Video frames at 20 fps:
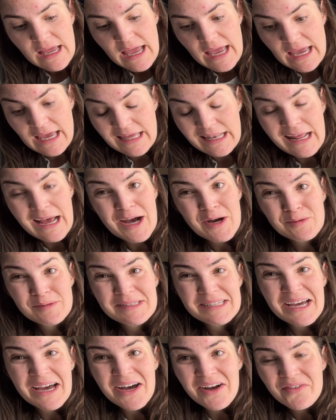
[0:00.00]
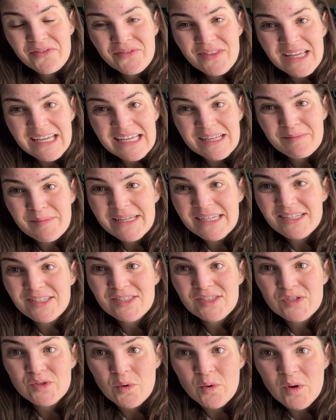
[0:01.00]
and how tough they can be to
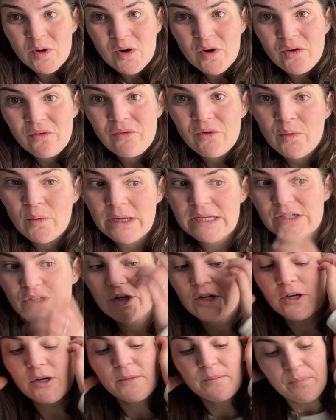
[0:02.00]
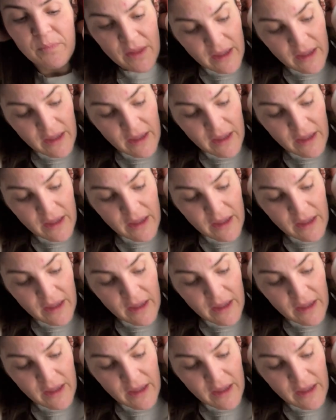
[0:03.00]
store over winter,